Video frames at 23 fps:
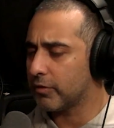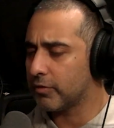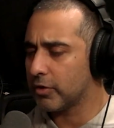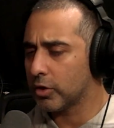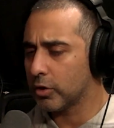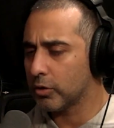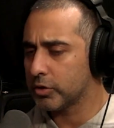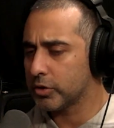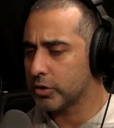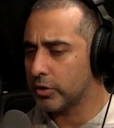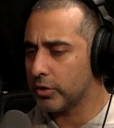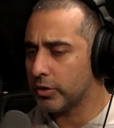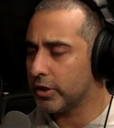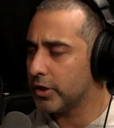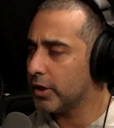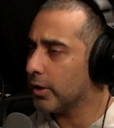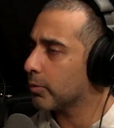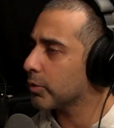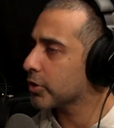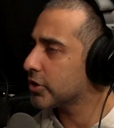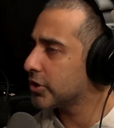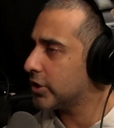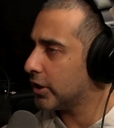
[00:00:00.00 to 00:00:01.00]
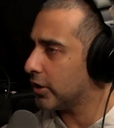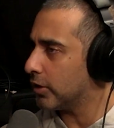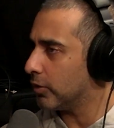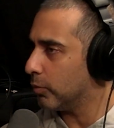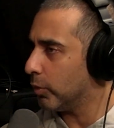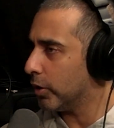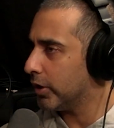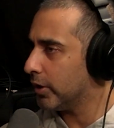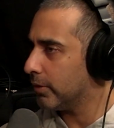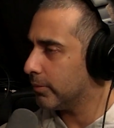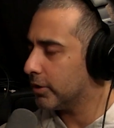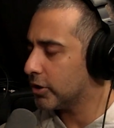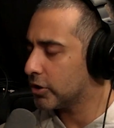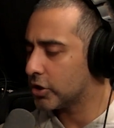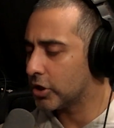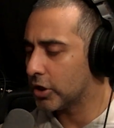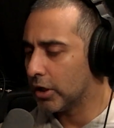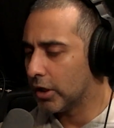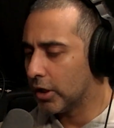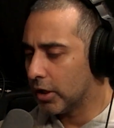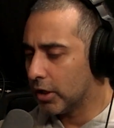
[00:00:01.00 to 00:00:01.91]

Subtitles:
If you go to the network state in one image,